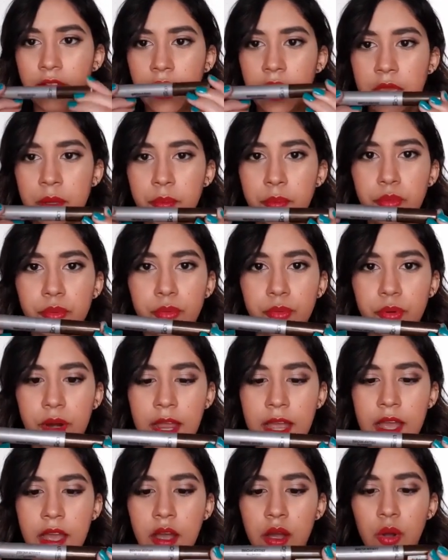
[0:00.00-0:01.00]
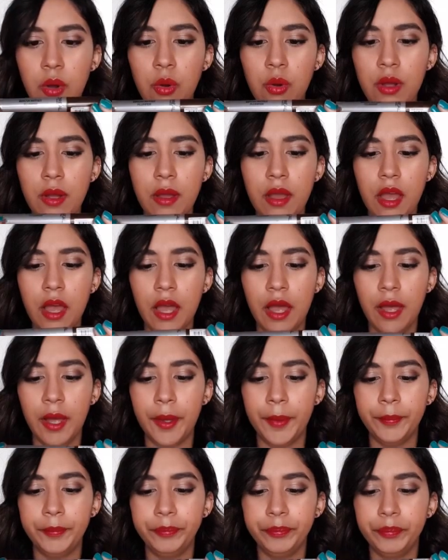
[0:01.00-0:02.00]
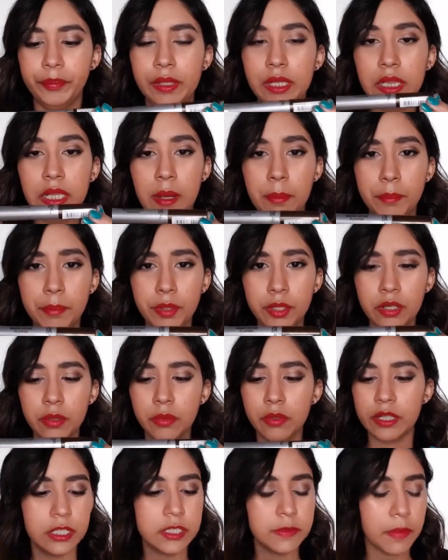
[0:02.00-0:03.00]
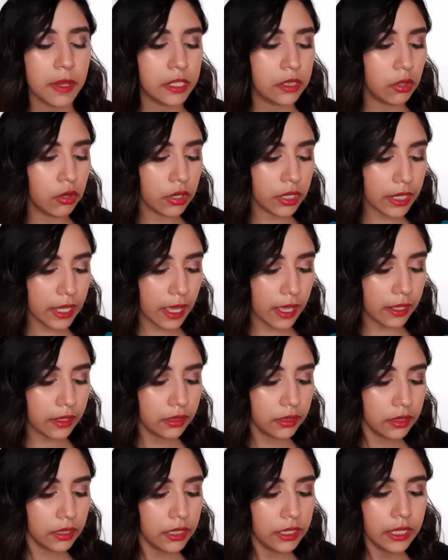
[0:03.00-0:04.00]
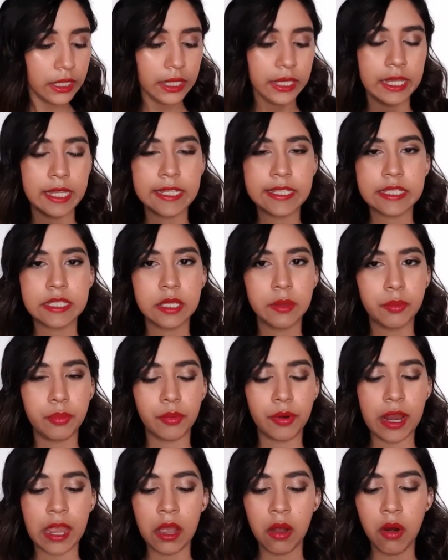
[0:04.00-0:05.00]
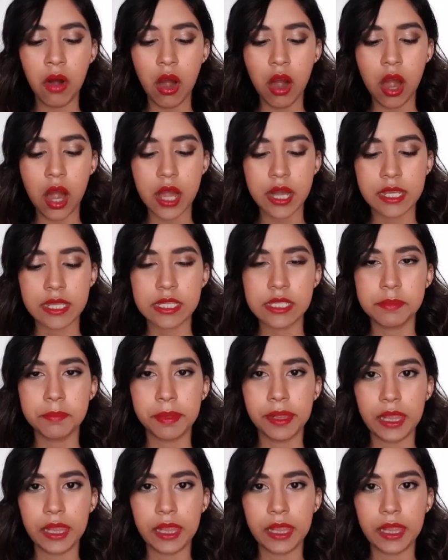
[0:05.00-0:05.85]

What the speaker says: a brow plumper. It's by L'Oreal. It's the Brow Artist